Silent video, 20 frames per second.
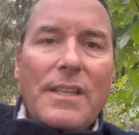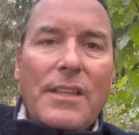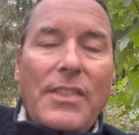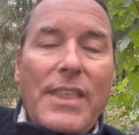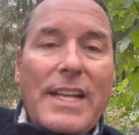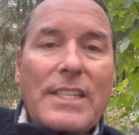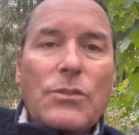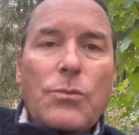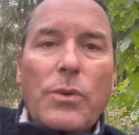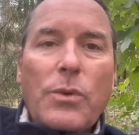
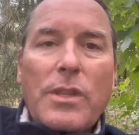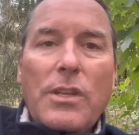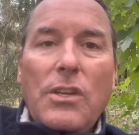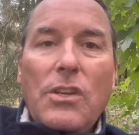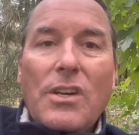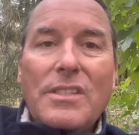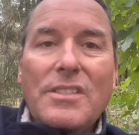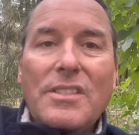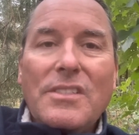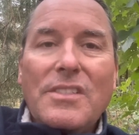That's where the
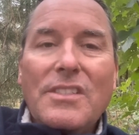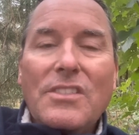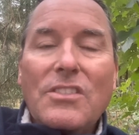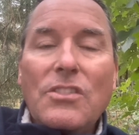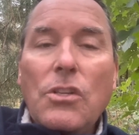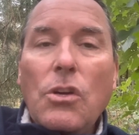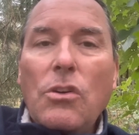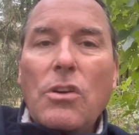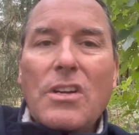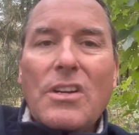narcissist
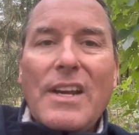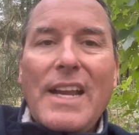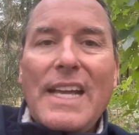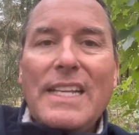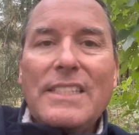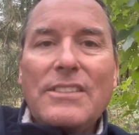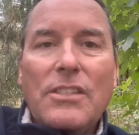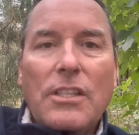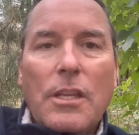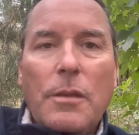no longer
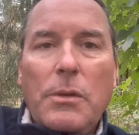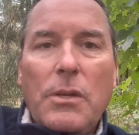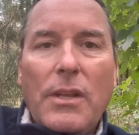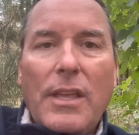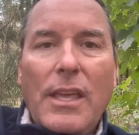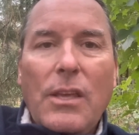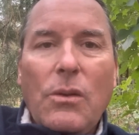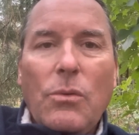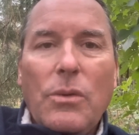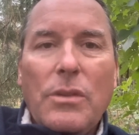has to
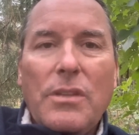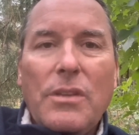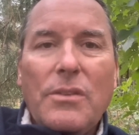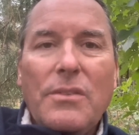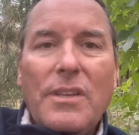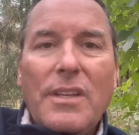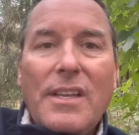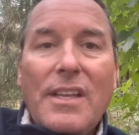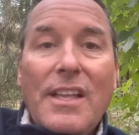communicate with you.